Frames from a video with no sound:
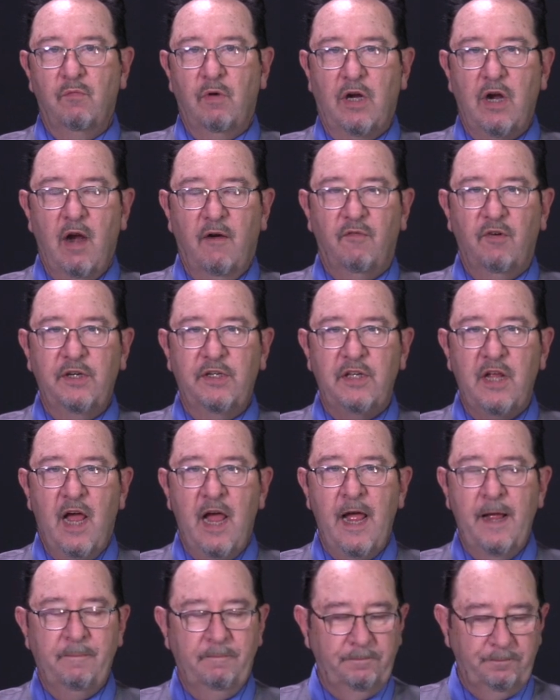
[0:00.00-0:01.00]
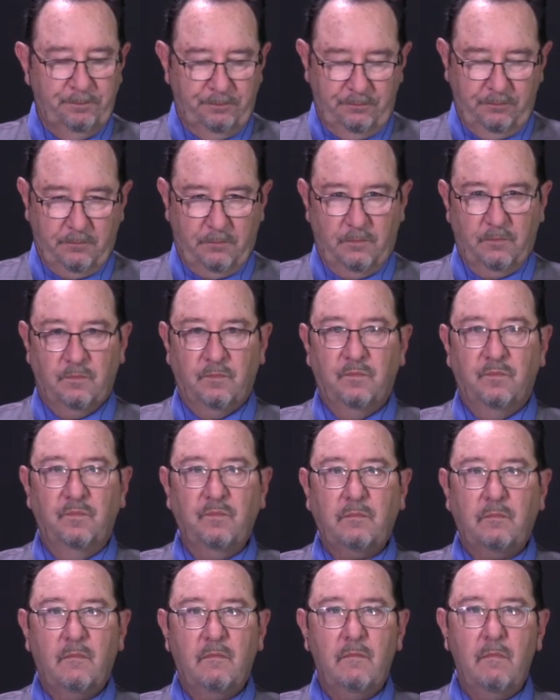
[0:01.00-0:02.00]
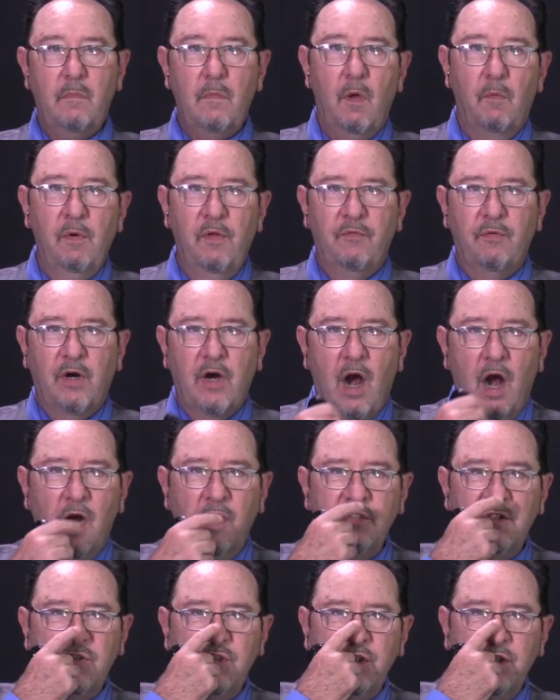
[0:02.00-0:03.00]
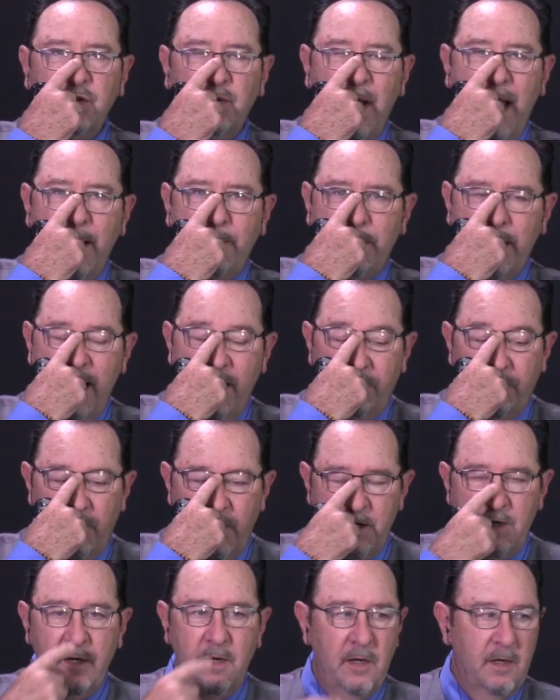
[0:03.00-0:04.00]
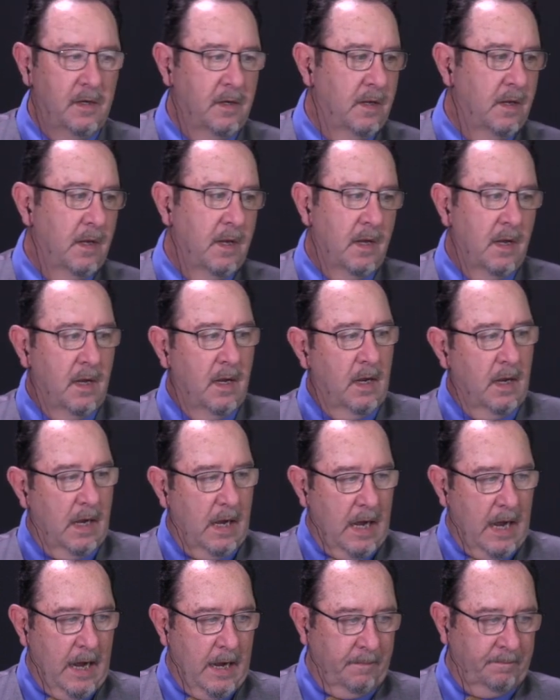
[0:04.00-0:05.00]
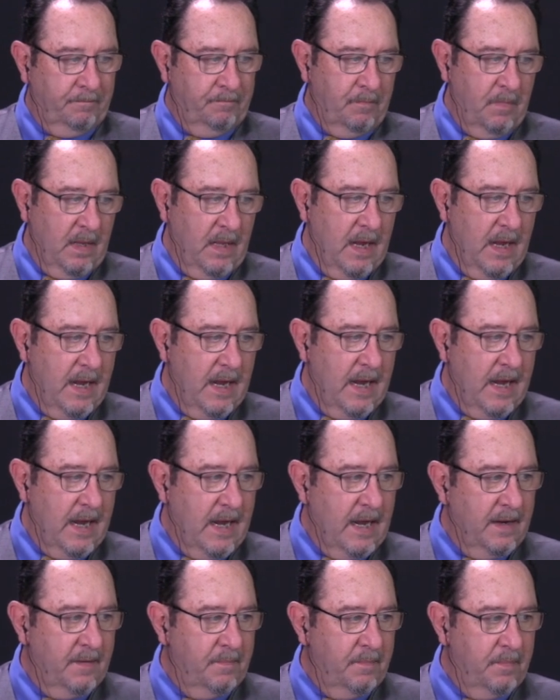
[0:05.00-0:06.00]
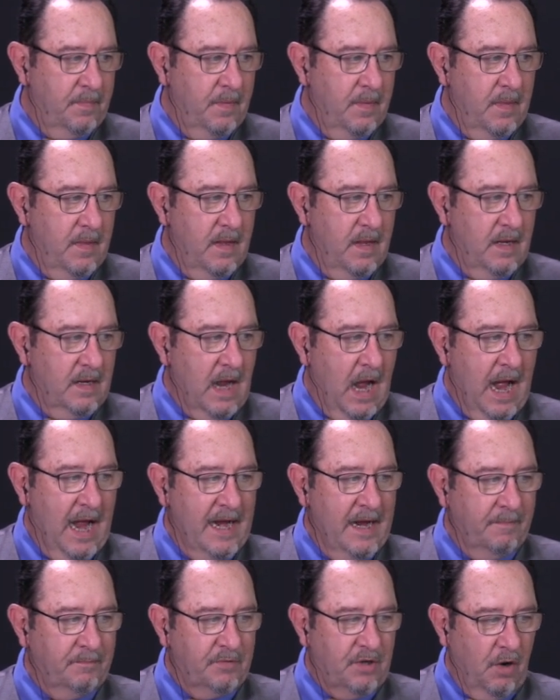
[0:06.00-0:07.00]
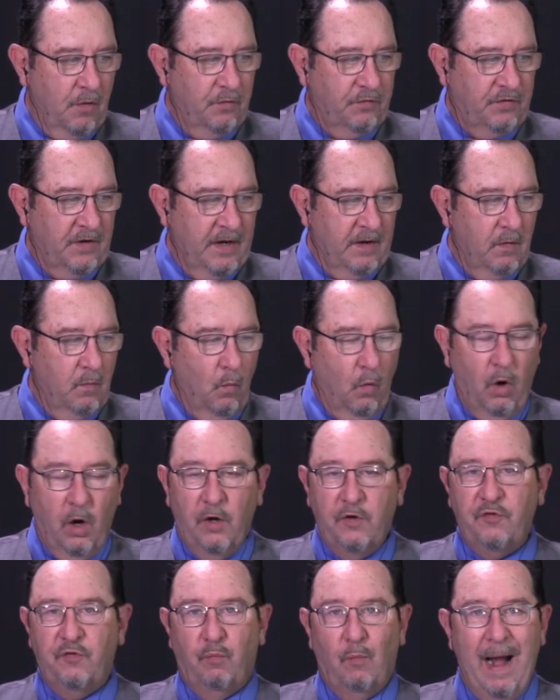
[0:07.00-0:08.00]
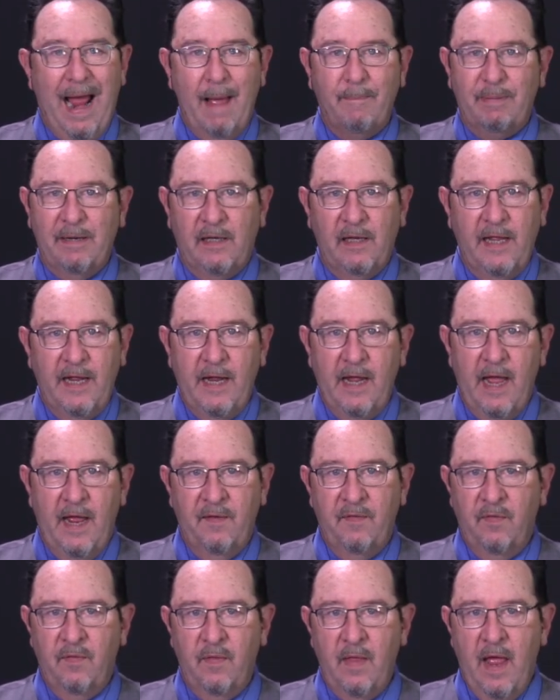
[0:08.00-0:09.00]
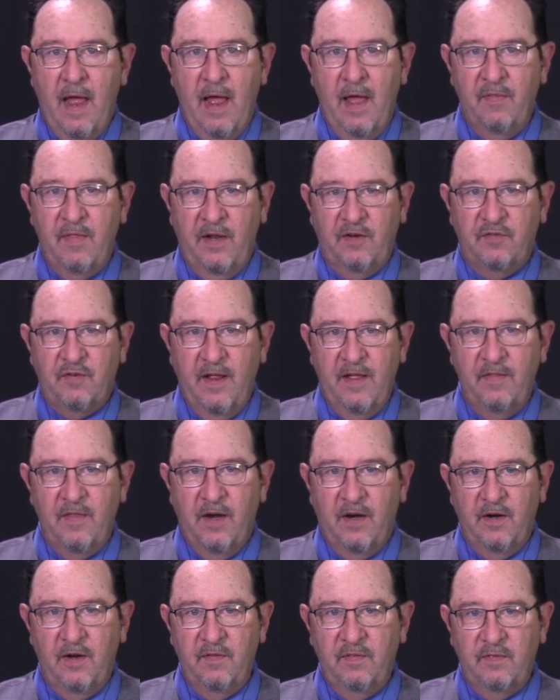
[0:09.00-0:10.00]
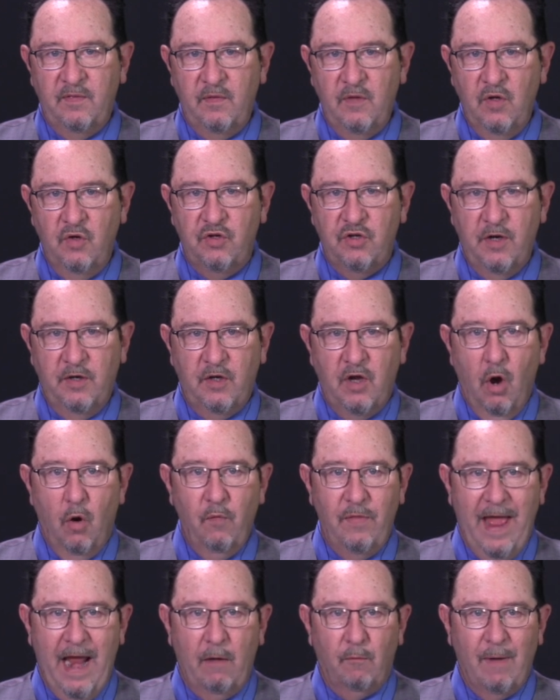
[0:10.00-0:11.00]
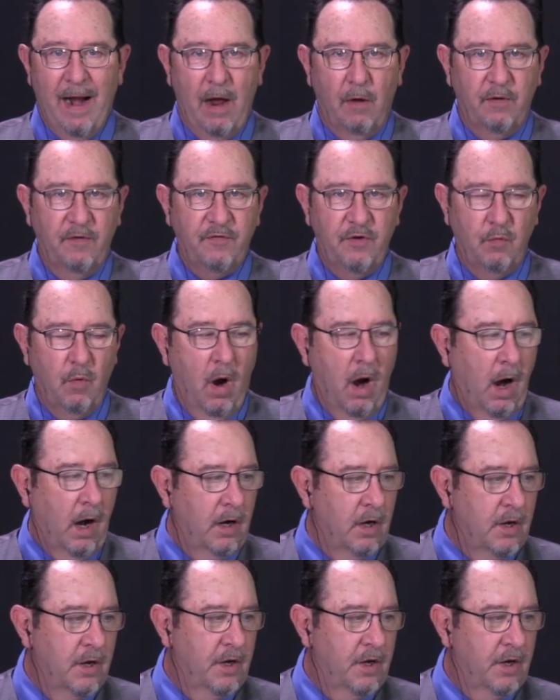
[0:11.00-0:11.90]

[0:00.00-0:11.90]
recovery time. With regards to epinephrine, um, uh, IM dosing works rapidly, and uh, they say that you should go that route if you are.